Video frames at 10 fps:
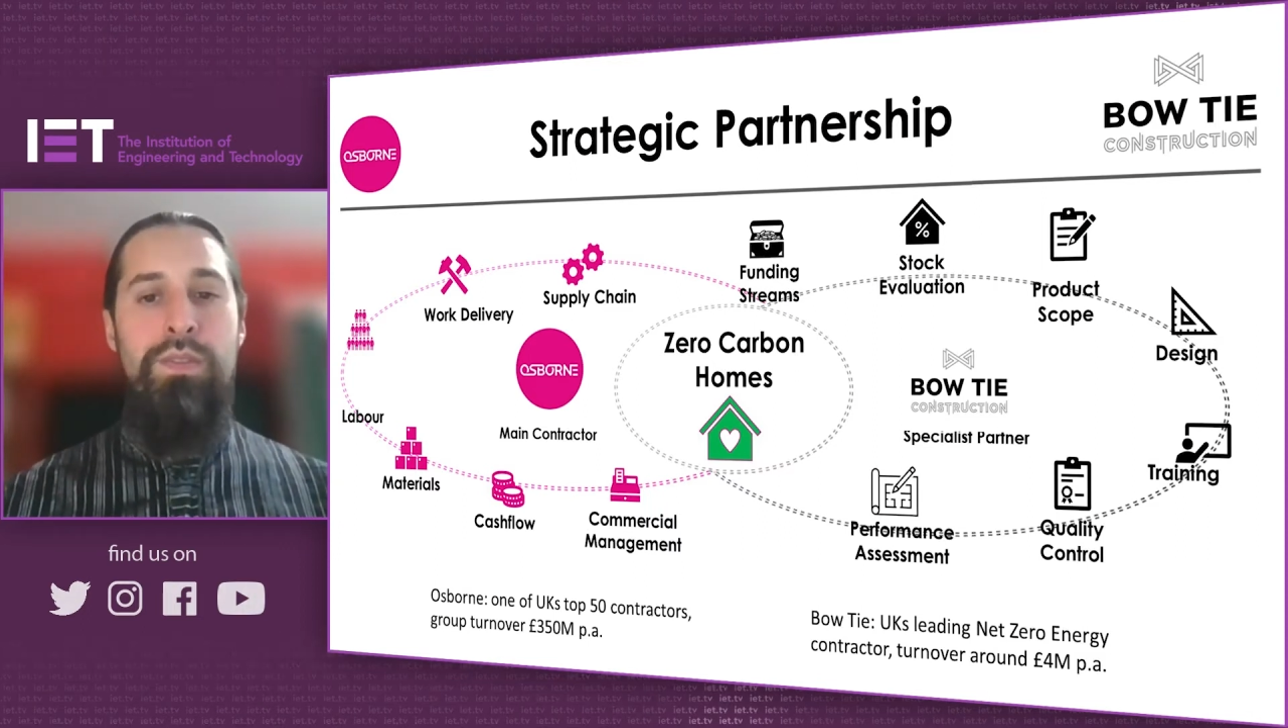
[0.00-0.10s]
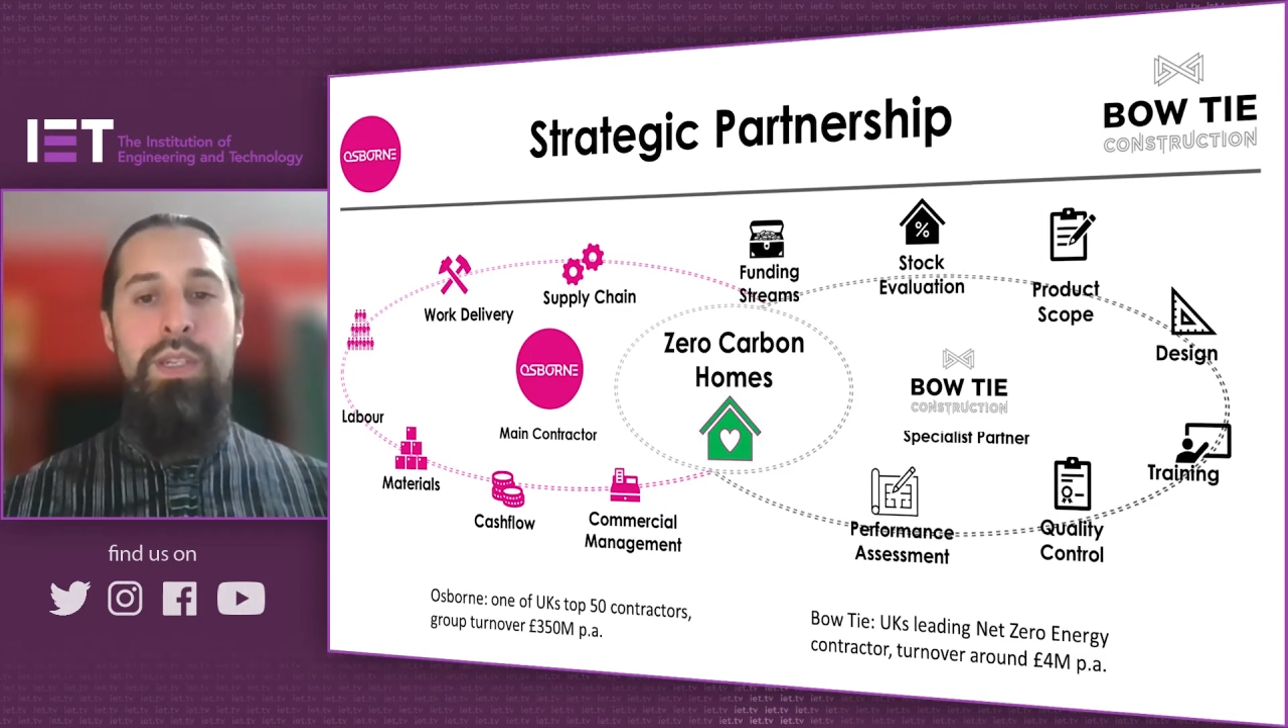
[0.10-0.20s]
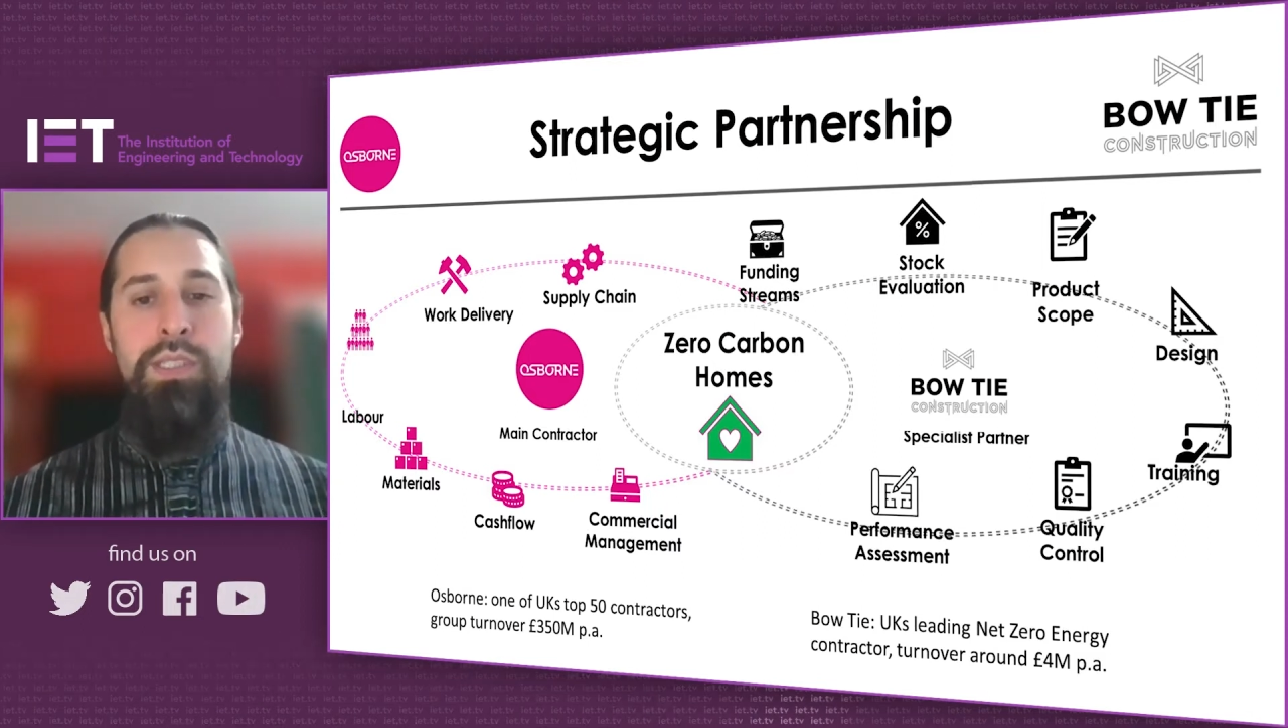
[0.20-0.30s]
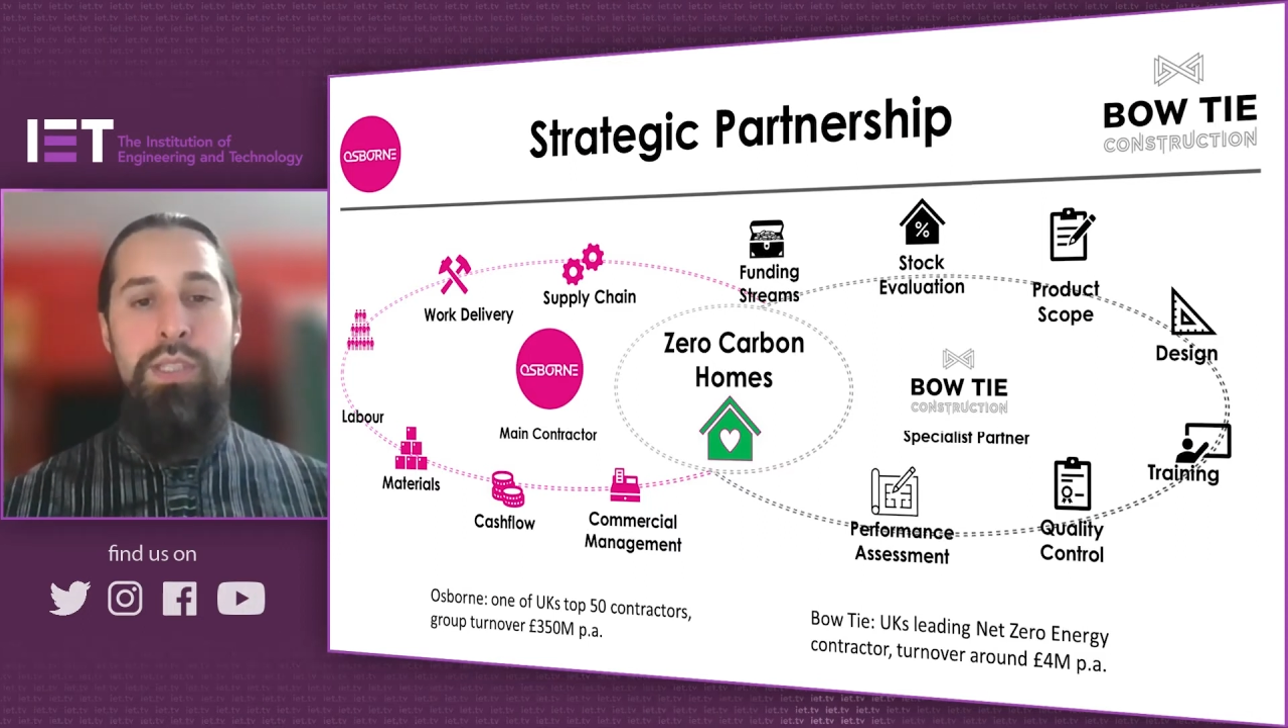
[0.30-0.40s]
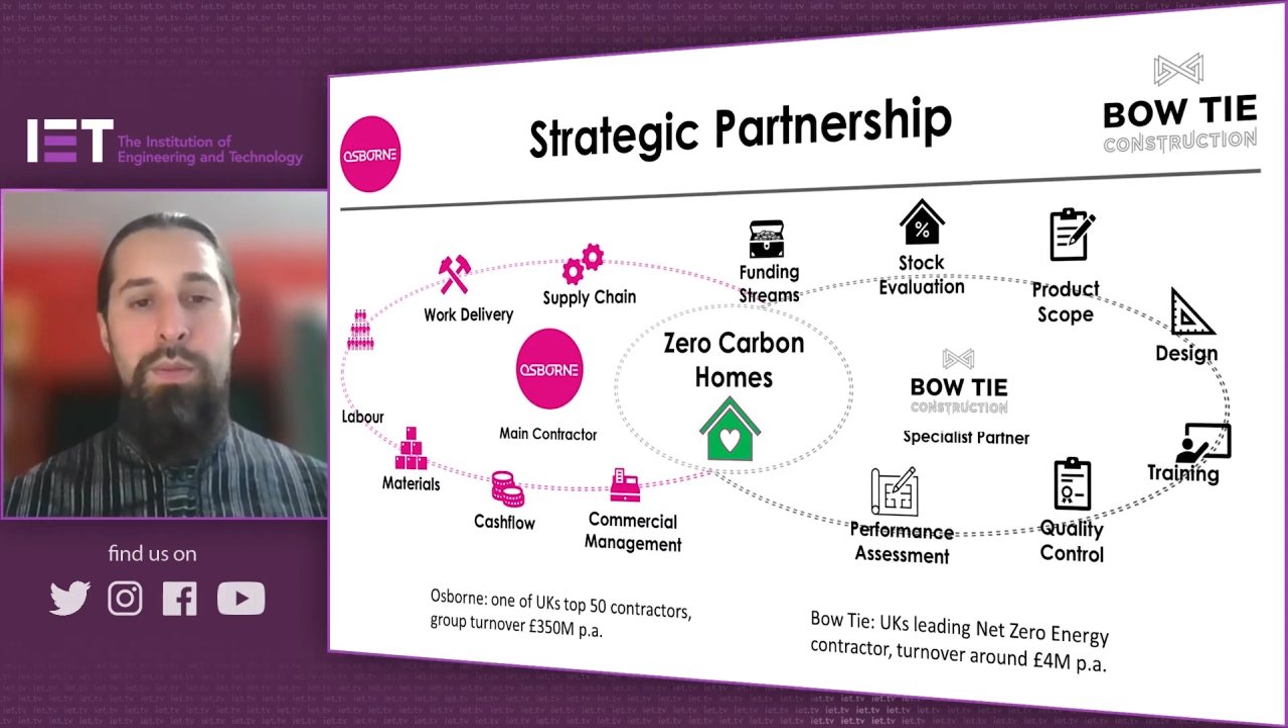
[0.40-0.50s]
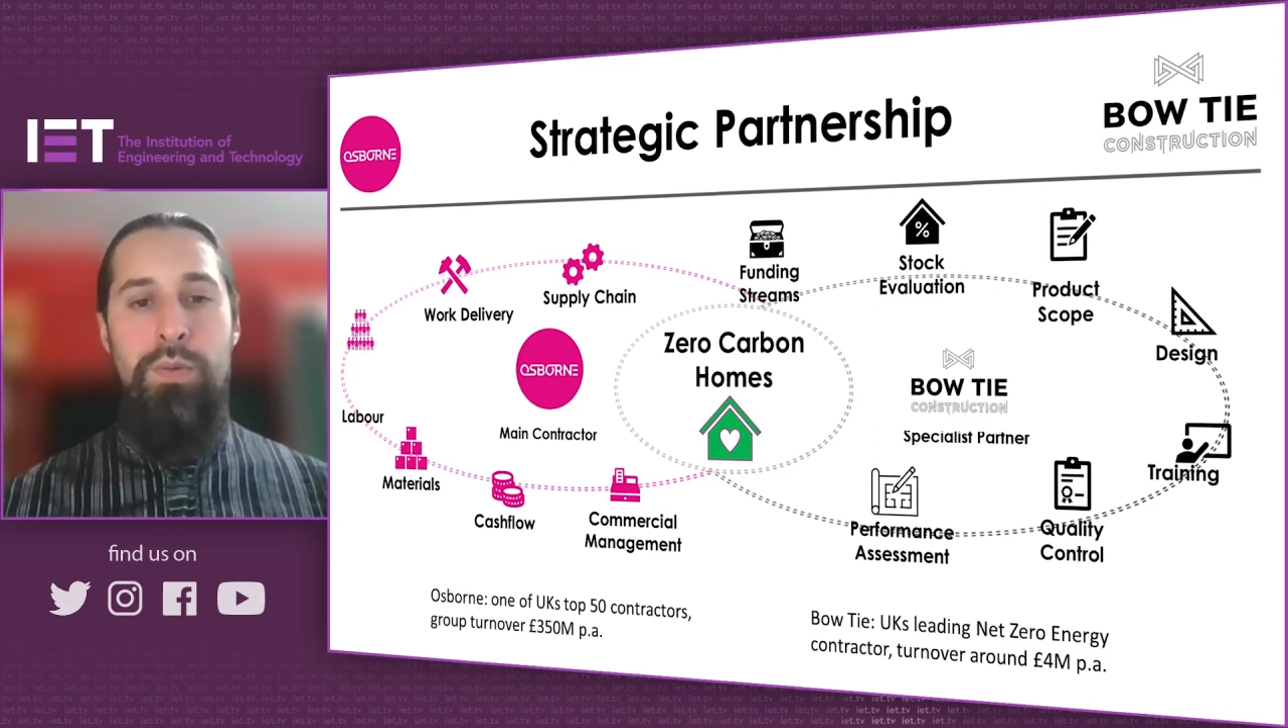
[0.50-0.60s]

of the design